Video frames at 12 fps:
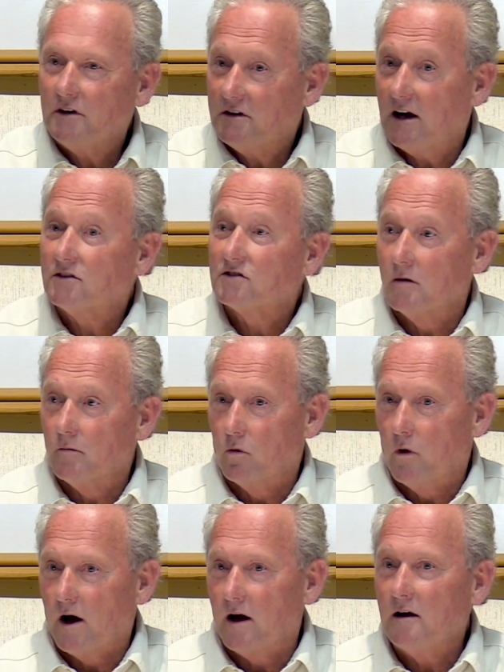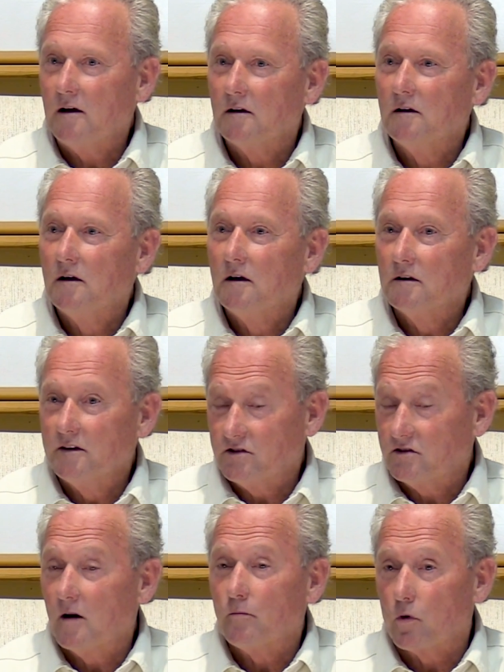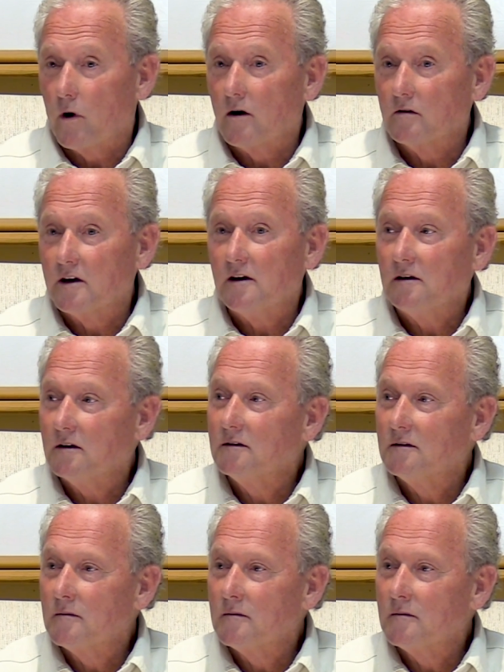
He takes some away, at least temporarily.